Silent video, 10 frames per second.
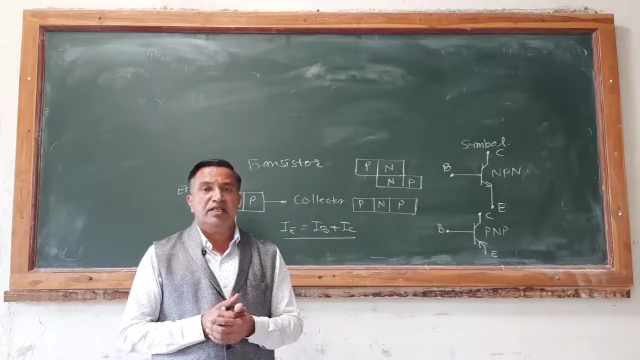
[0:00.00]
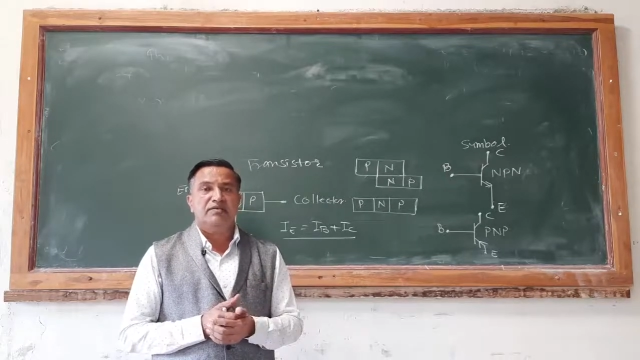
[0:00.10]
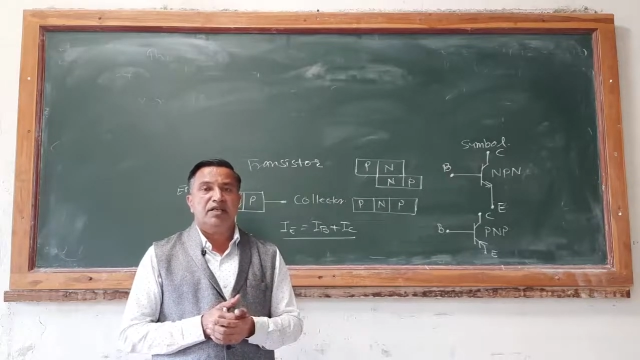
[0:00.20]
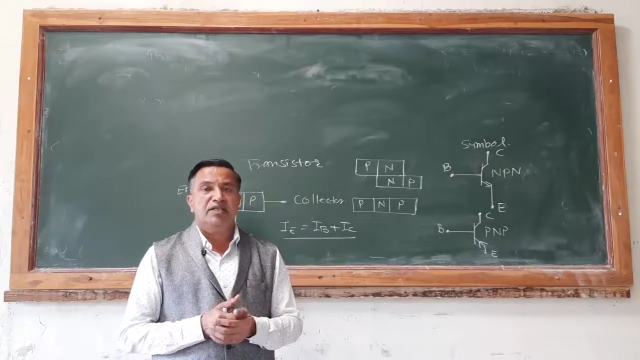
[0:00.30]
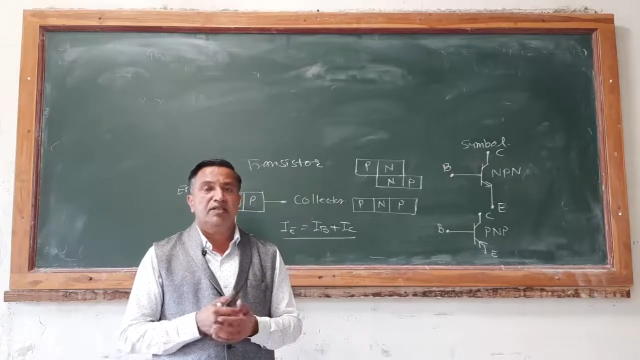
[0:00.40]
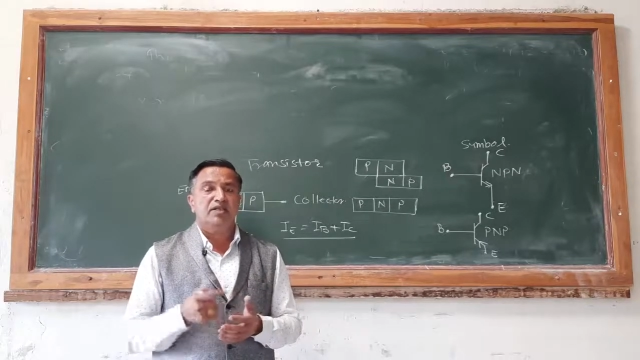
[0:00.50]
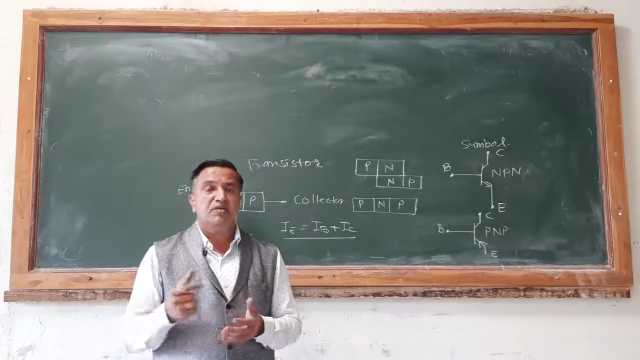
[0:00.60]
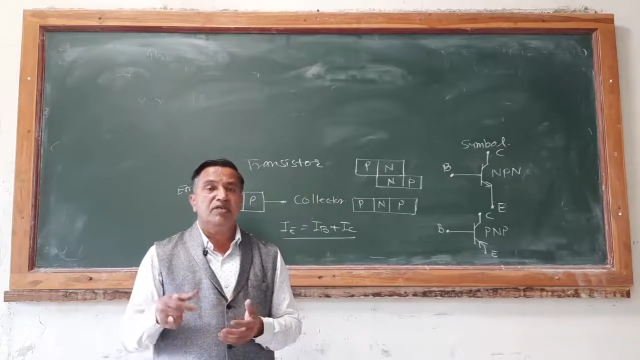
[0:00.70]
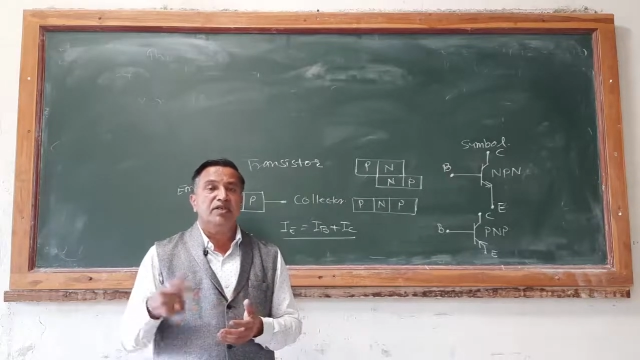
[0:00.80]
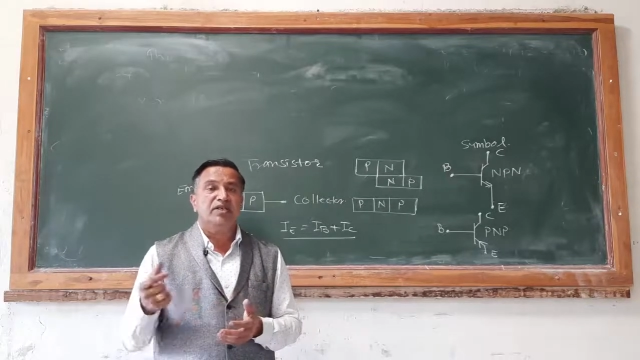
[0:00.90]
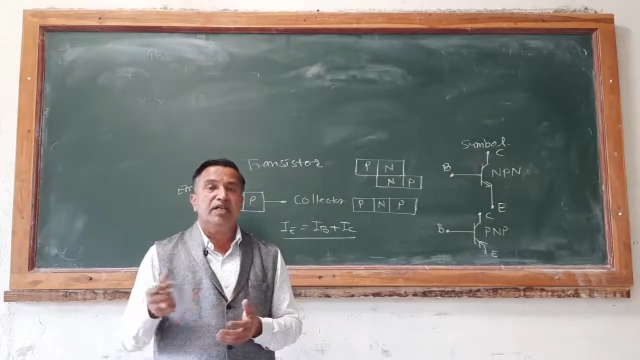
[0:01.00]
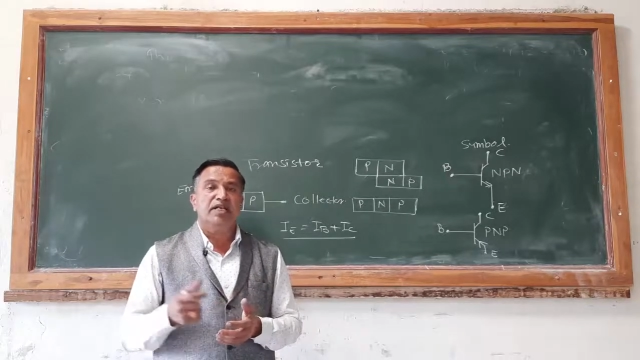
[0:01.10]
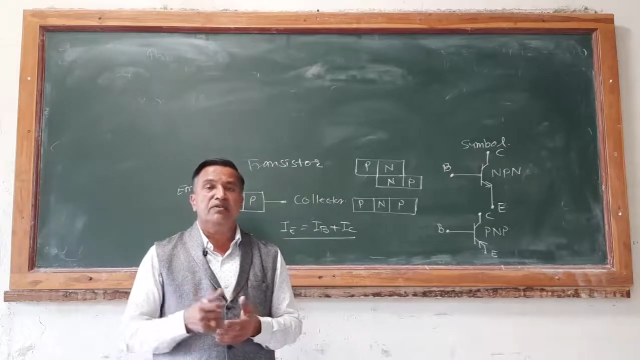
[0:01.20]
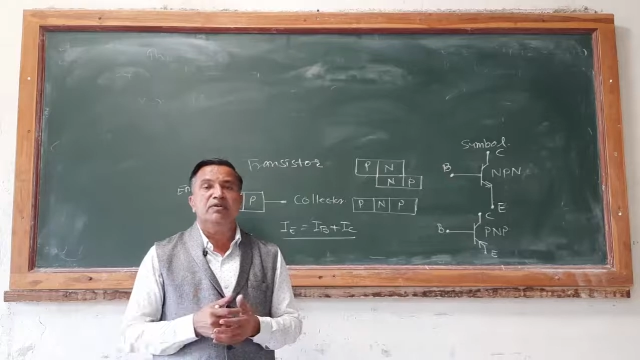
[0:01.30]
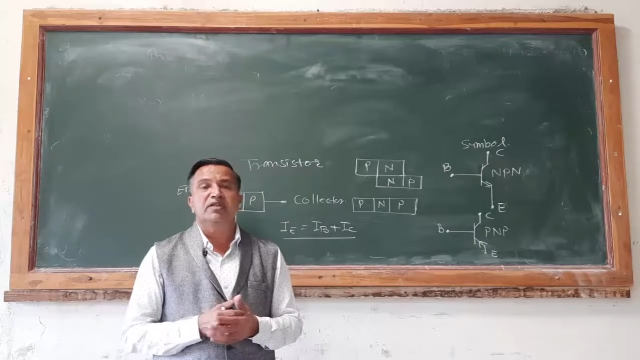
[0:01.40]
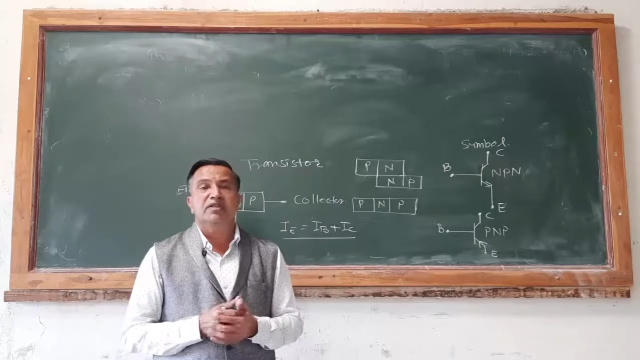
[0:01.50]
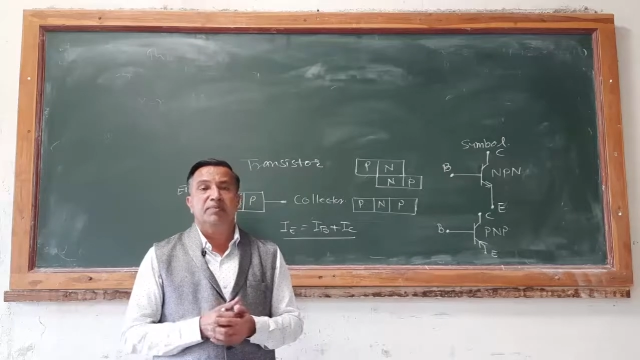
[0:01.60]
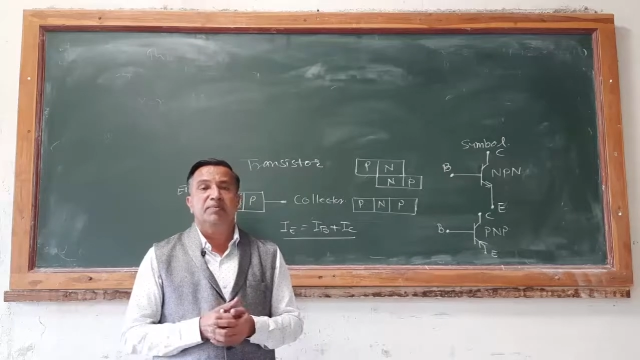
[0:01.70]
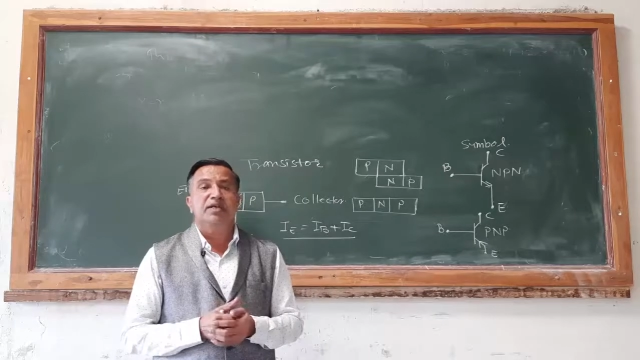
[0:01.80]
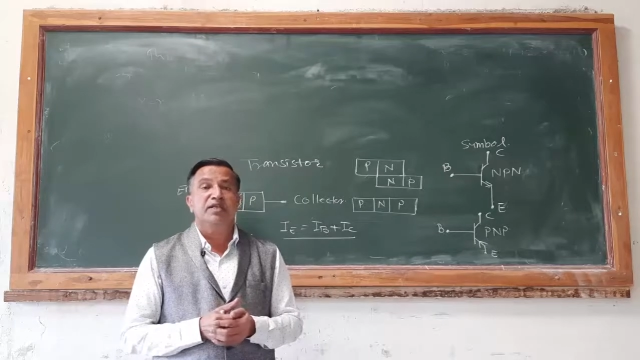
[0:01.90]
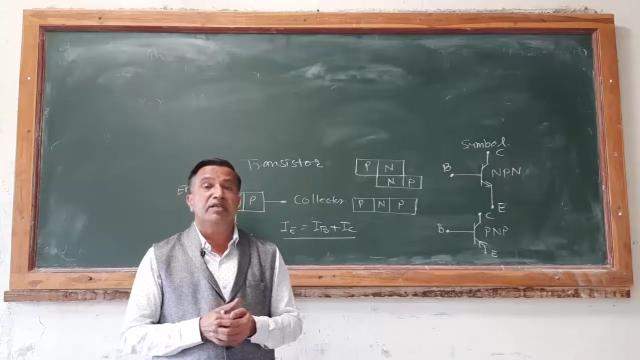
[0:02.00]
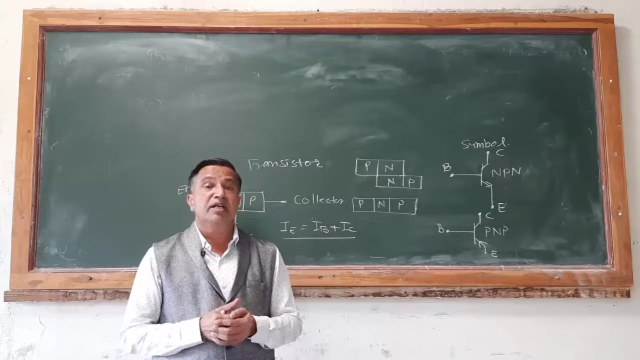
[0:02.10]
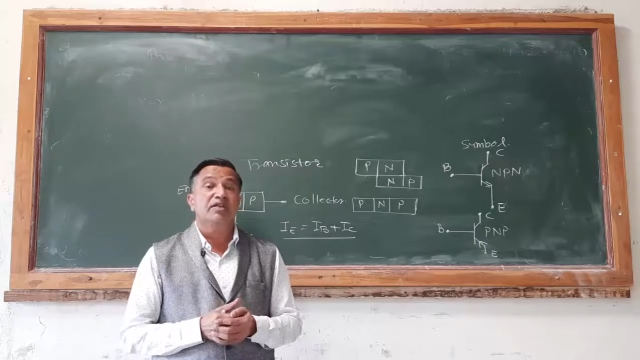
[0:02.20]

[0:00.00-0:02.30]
as well as the UJT, as well as the APT,